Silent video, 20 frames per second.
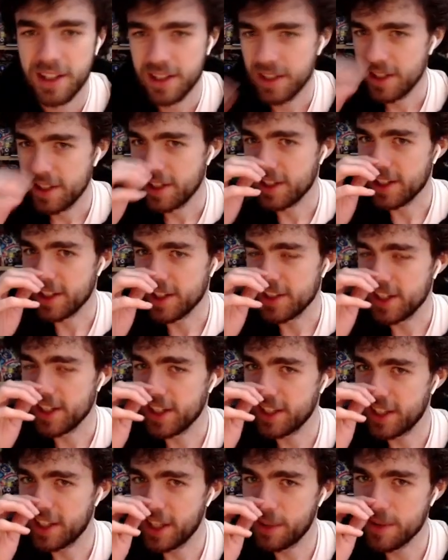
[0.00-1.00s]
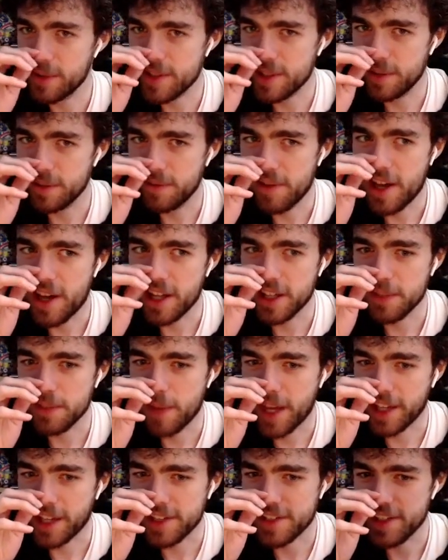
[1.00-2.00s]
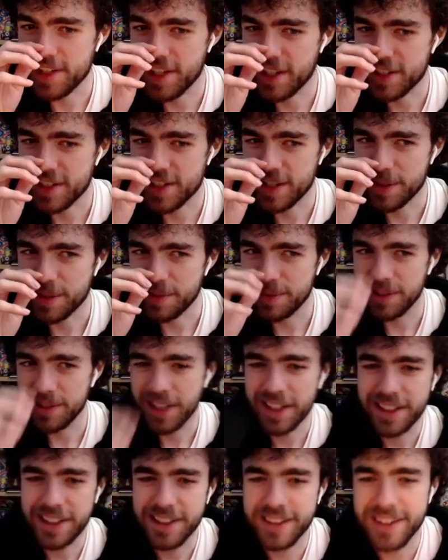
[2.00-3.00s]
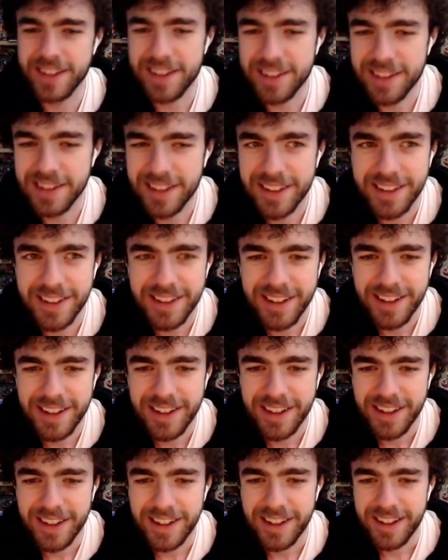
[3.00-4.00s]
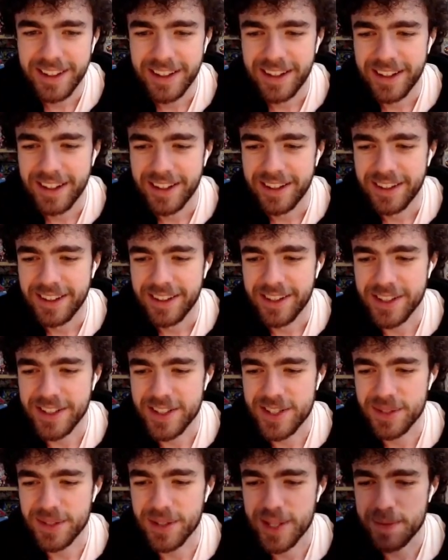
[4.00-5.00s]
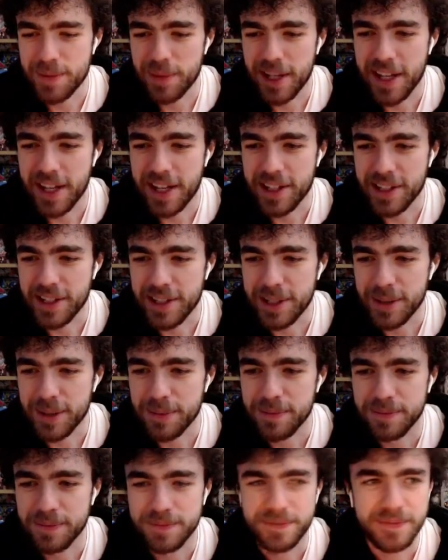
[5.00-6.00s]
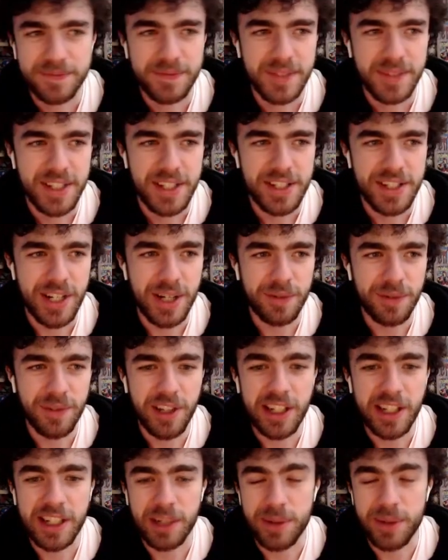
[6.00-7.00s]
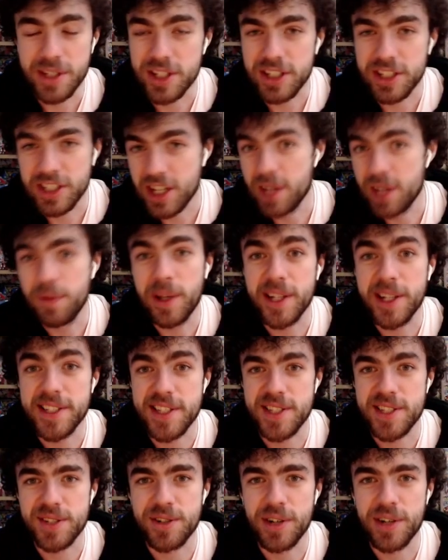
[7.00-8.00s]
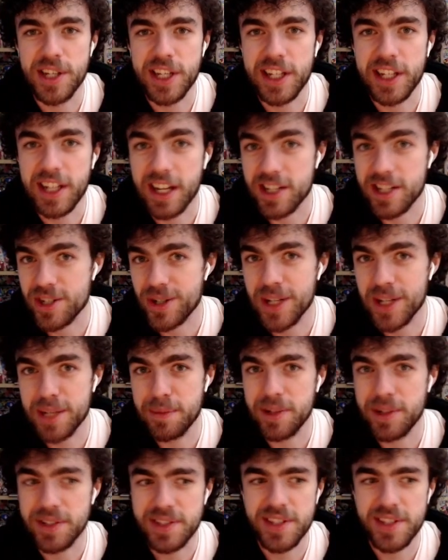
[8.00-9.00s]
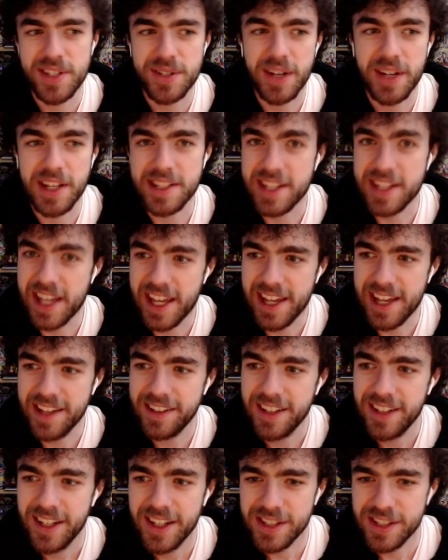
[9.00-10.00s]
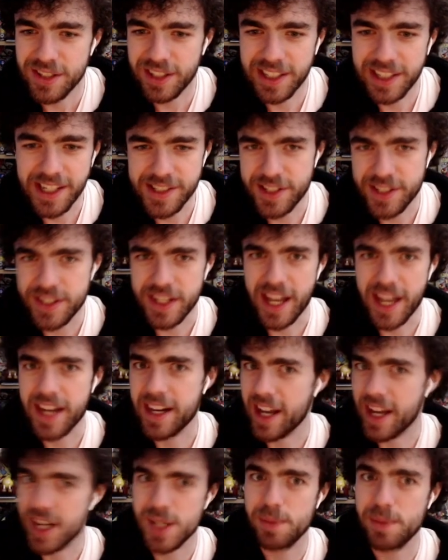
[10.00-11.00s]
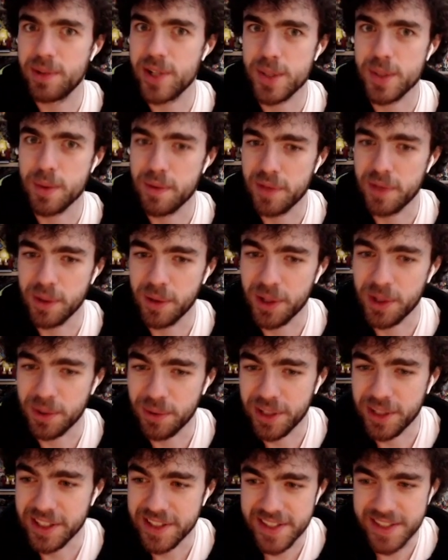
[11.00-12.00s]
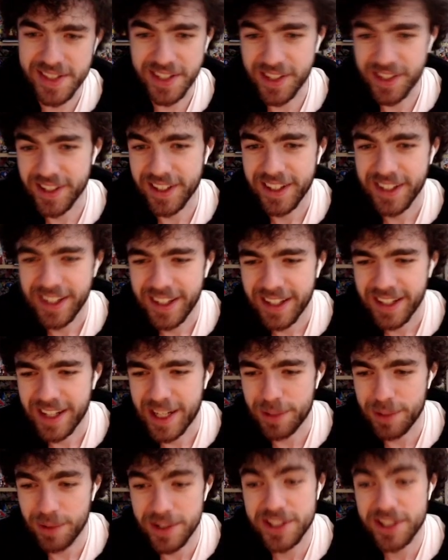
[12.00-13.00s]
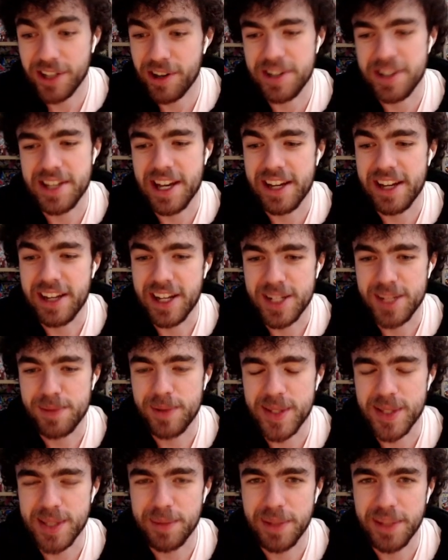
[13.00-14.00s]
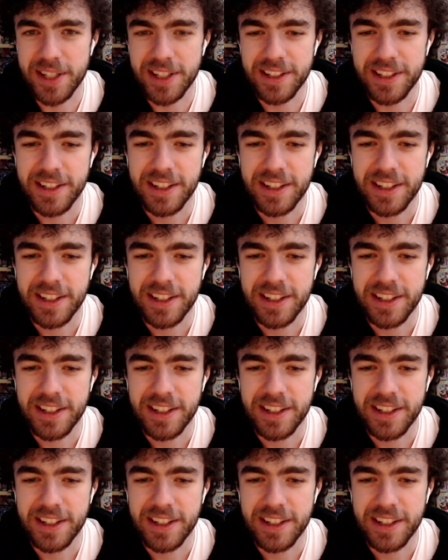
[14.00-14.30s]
And I think he wasn't a fan of the Maxx because I reckon... Oh, it destroys my Chaofeng. Now when Chaofeng is destroyed, you can add tune a monster straight to hand. So you can actually just add an Ash Blossom if you want one. So I was going to add an Ash Blossom here.